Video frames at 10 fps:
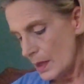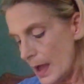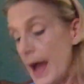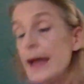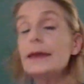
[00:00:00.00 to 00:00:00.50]

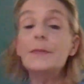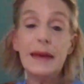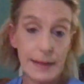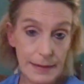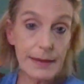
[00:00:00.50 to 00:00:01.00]
I
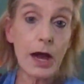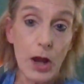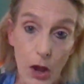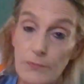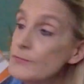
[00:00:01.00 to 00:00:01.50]
immediately got
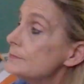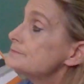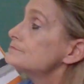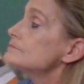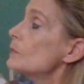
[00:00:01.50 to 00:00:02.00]
off.
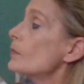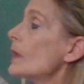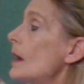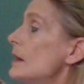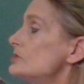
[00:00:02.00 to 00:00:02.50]

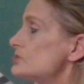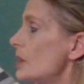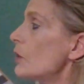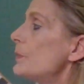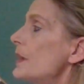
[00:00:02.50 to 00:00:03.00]

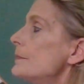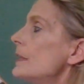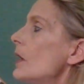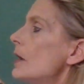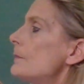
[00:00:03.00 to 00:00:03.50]
Cheryl picked
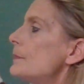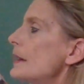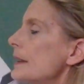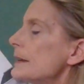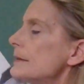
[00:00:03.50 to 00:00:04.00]
me up
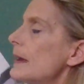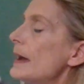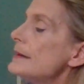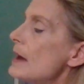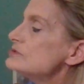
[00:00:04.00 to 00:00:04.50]
again.
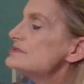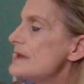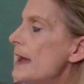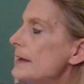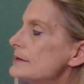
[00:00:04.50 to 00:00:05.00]
Now
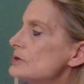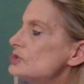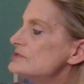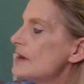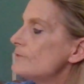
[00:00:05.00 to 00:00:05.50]
stay,
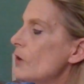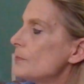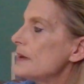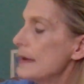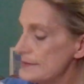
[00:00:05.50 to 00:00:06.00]
she said
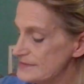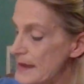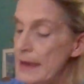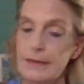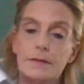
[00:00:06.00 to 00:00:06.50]
firmly.
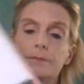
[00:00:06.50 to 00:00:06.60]
Stay.